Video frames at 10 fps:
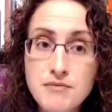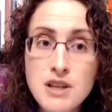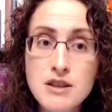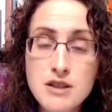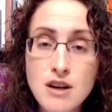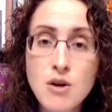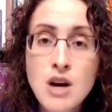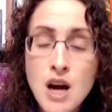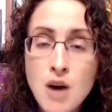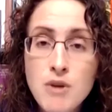So
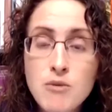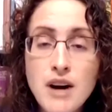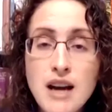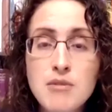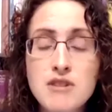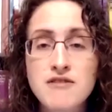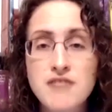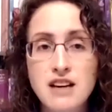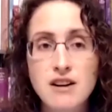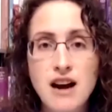when we're able to
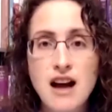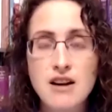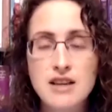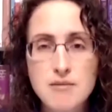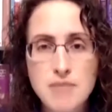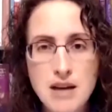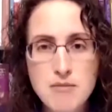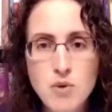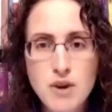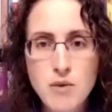figure out and
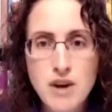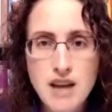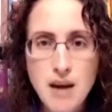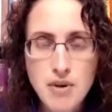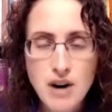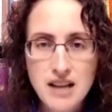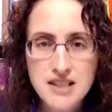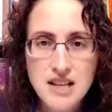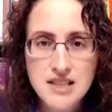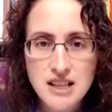pinpoint where that
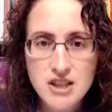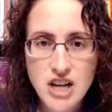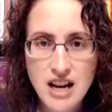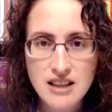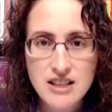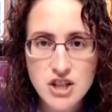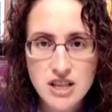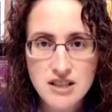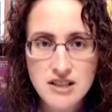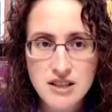processing challenge
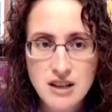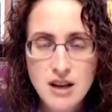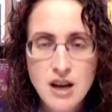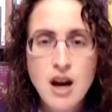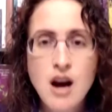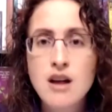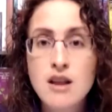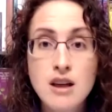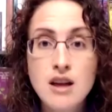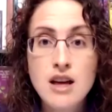is,
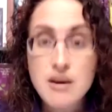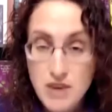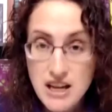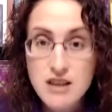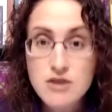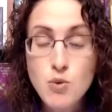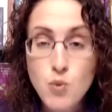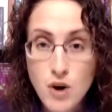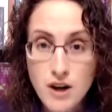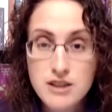and we can
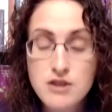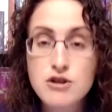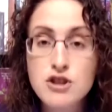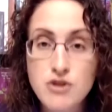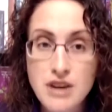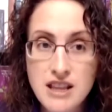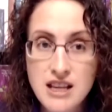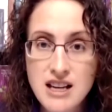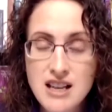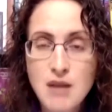work to strengthen
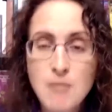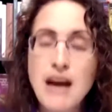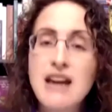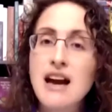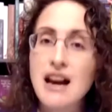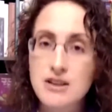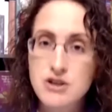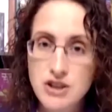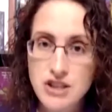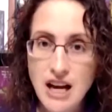it by
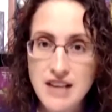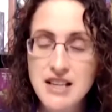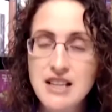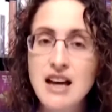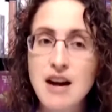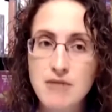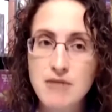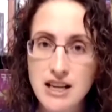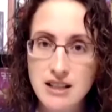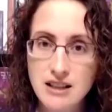exercising that
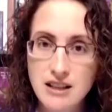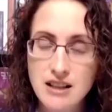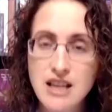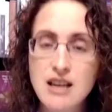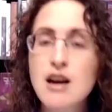regularly,